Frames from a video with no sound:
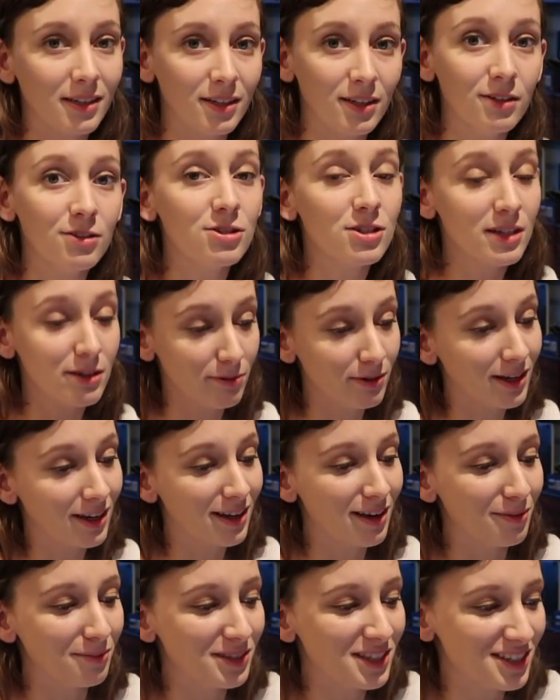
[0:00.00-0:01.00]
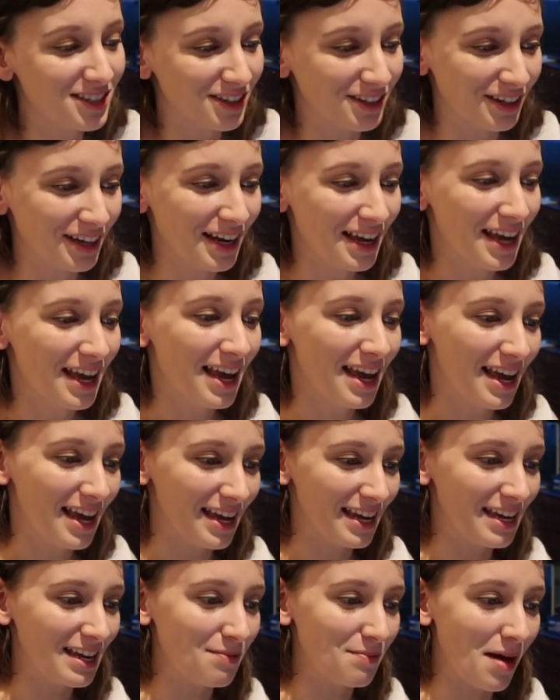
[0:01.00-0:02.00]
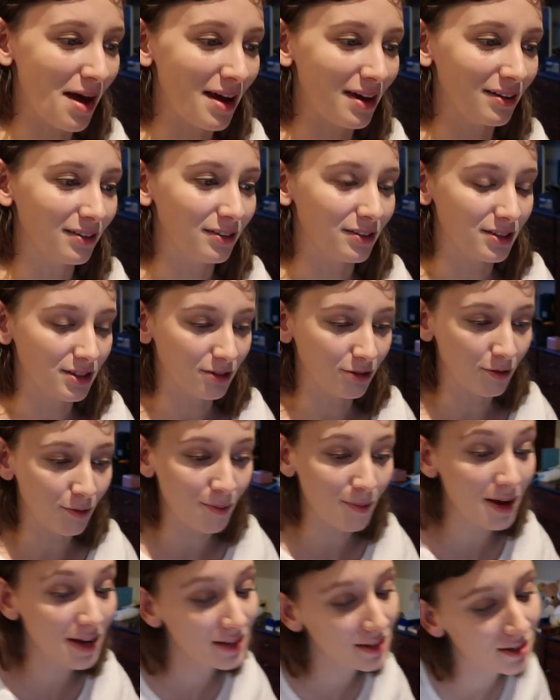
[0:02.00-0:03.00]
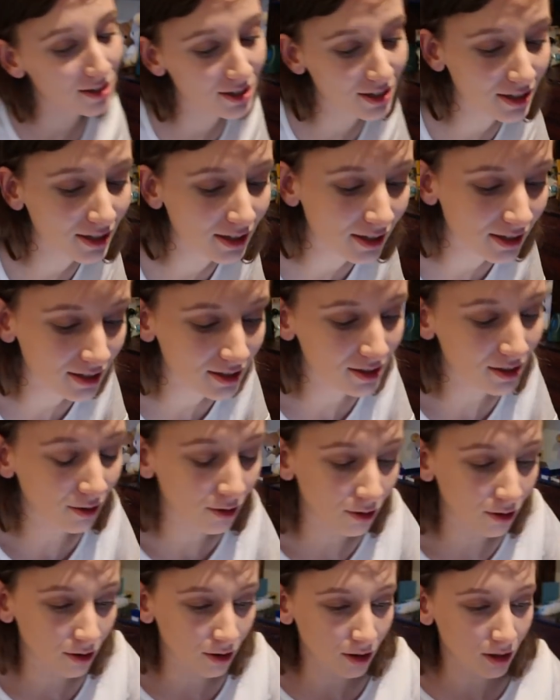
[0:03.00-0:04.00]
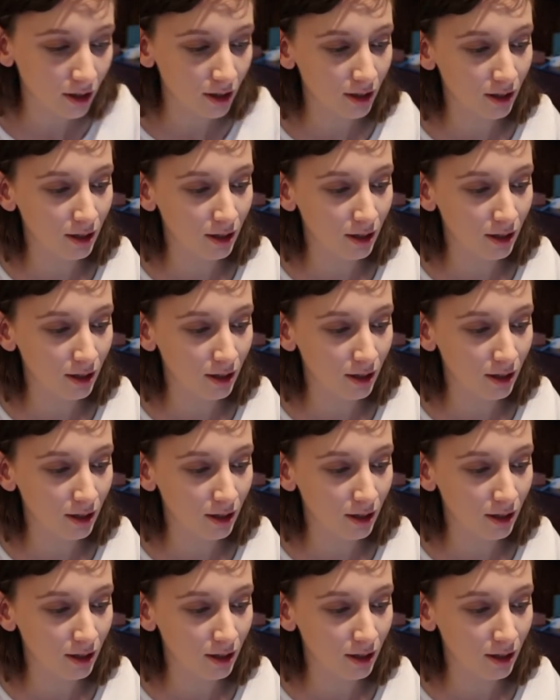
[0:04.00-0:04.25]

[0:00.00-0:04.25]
Usually when it comes to emails or messages or